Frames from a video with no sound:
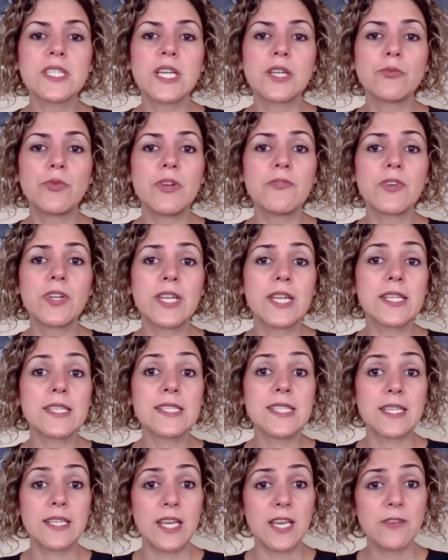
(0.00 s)
can
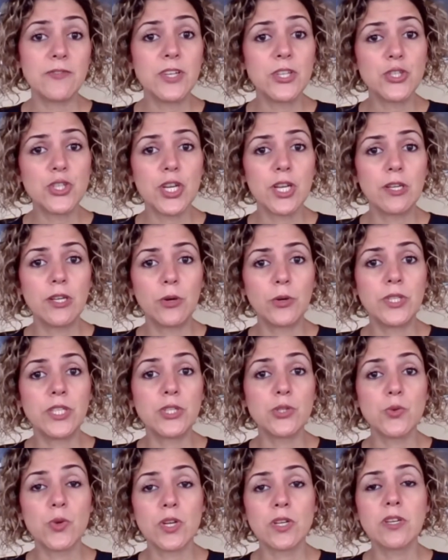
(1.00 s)
refinance an FHA loan
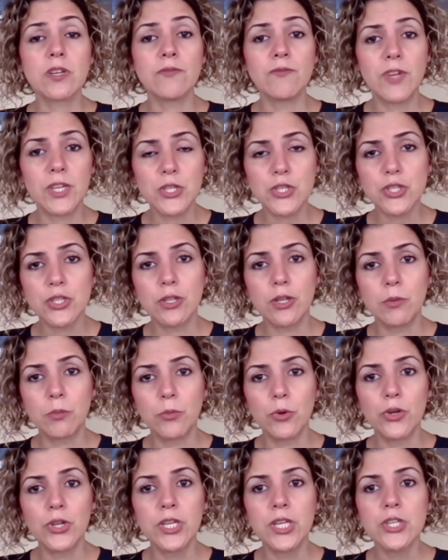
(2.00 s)
into a conventional
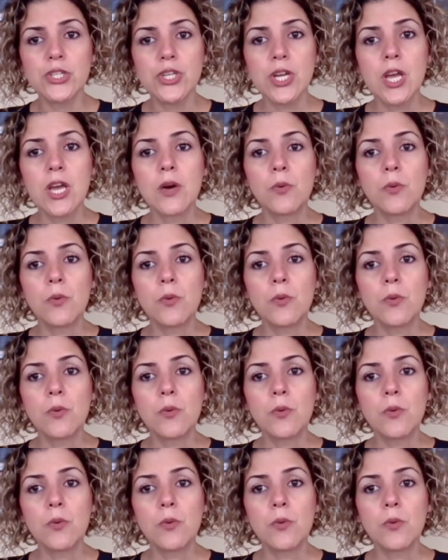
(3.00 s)
mortgage